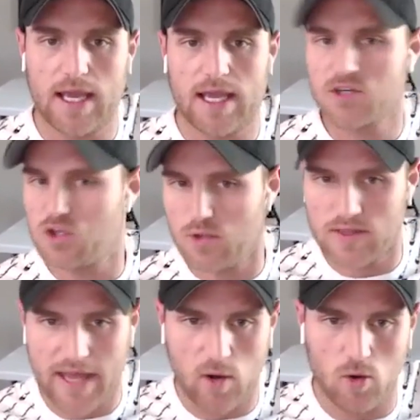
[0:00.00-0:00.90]
and doing
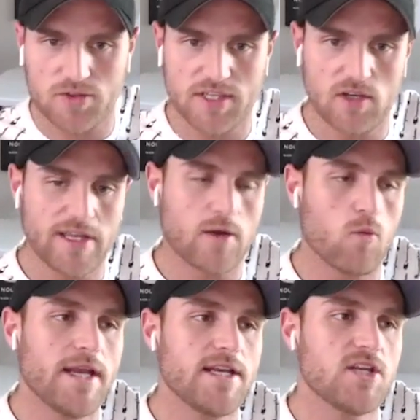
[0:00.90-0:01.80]
that whole deal? Like
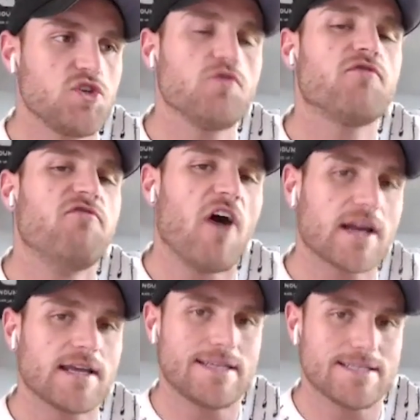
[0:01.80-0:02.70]
when did you
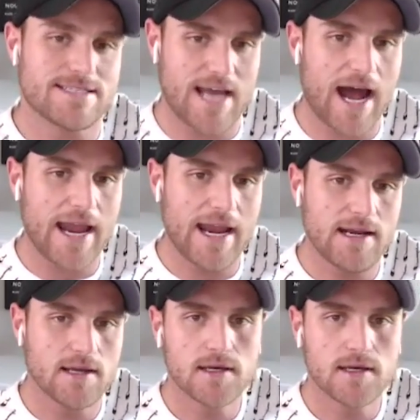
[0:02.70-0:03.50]
fucking decide?